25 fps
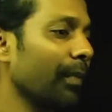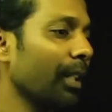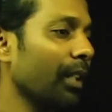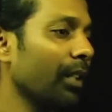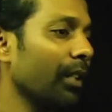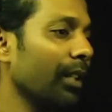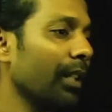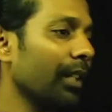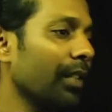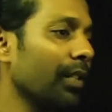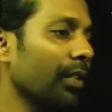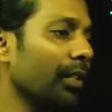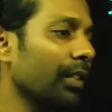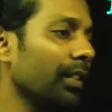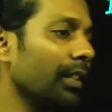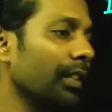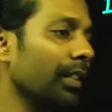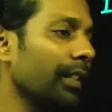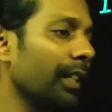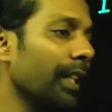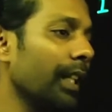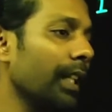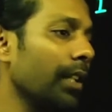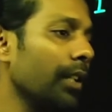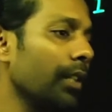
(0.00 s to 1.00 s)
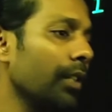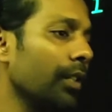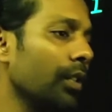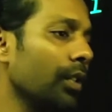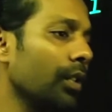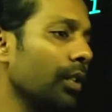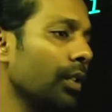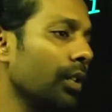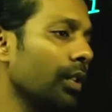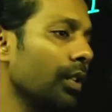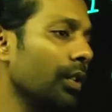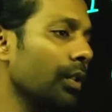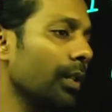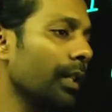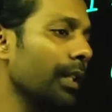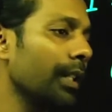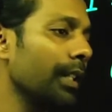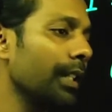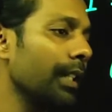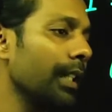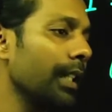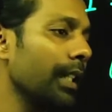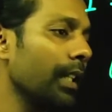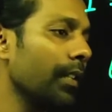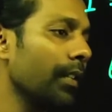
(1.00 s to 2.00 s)
Okay, so this value is
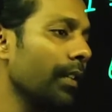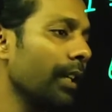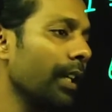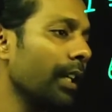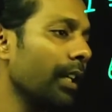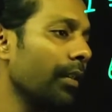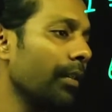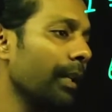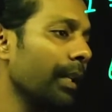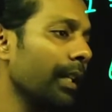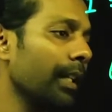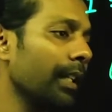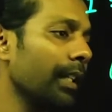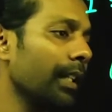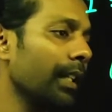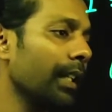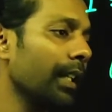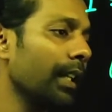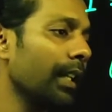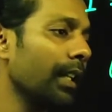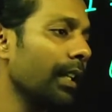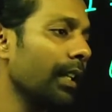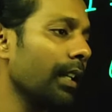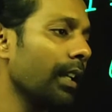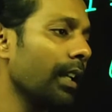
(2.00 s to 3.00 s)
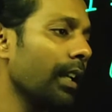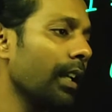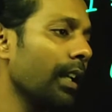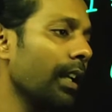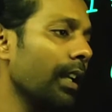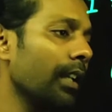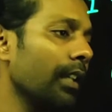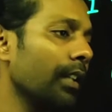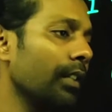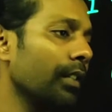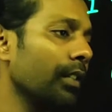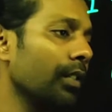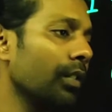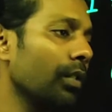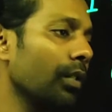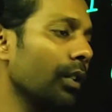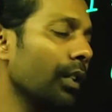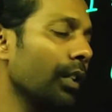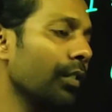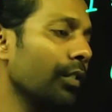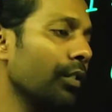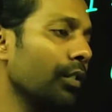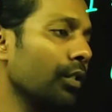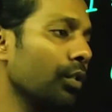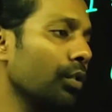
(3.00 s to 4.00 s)
20 divided by 10, and the score
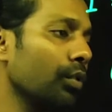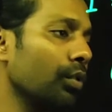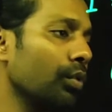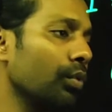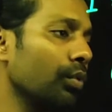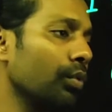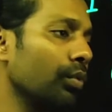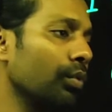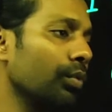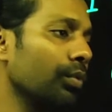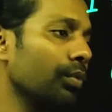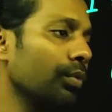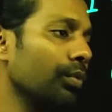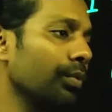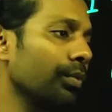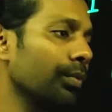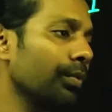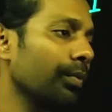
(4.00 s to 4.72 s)
is 2.